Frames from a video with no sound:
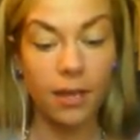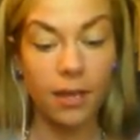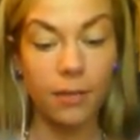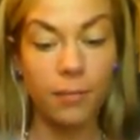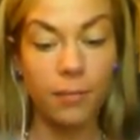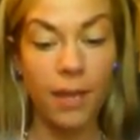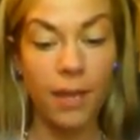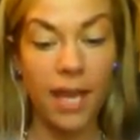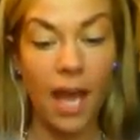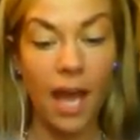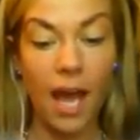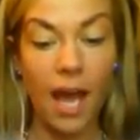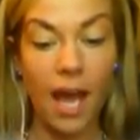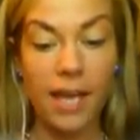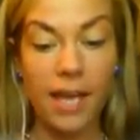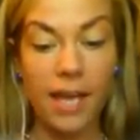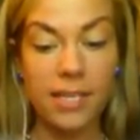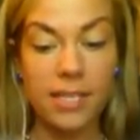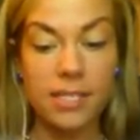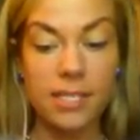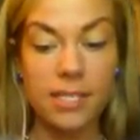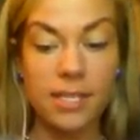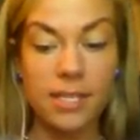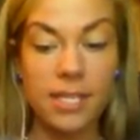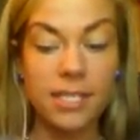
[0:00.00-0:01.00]
my
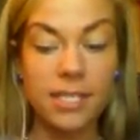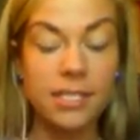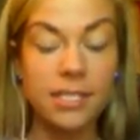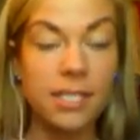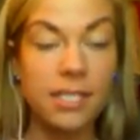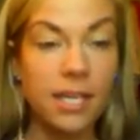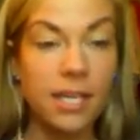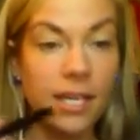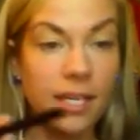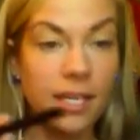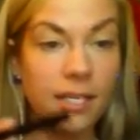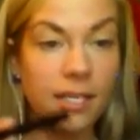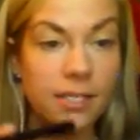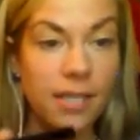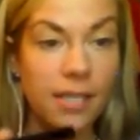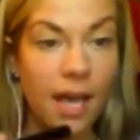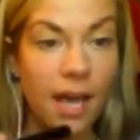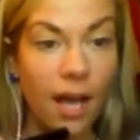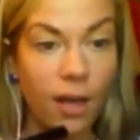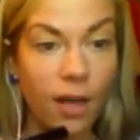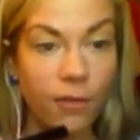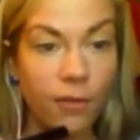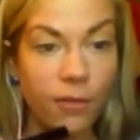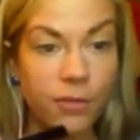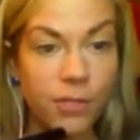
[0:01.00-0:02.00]
eyes. This is
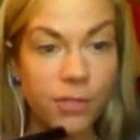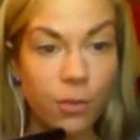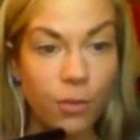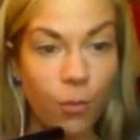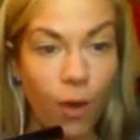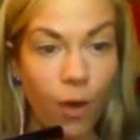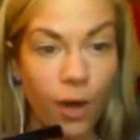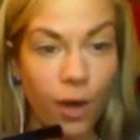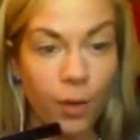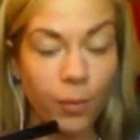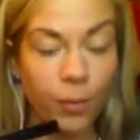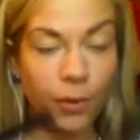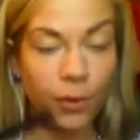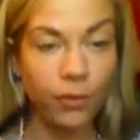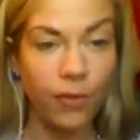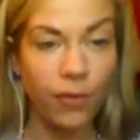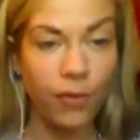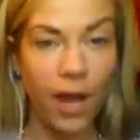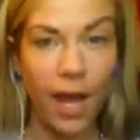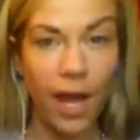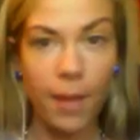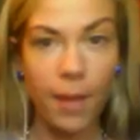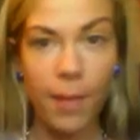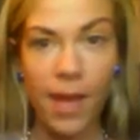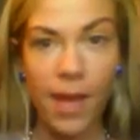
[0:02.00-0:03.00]
e.l.f.'s waterproof
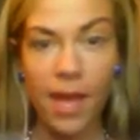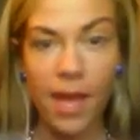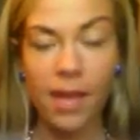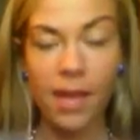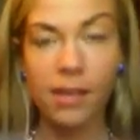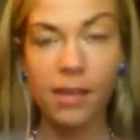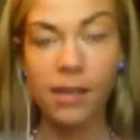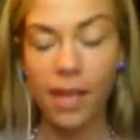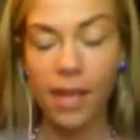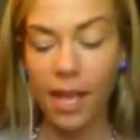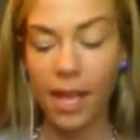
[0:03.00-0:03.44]
eye pen,